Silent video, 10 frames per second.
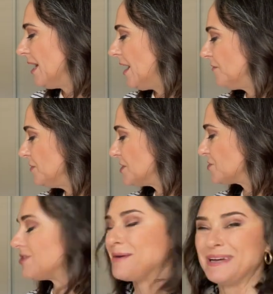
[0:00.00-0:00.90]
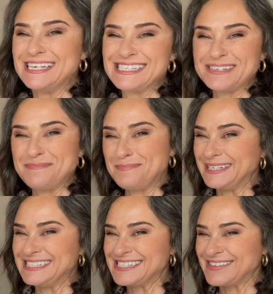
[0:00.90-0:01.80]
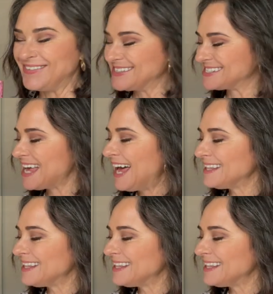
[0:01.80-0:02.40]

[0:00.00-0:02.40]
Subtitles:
a foot scrub, and some bed socks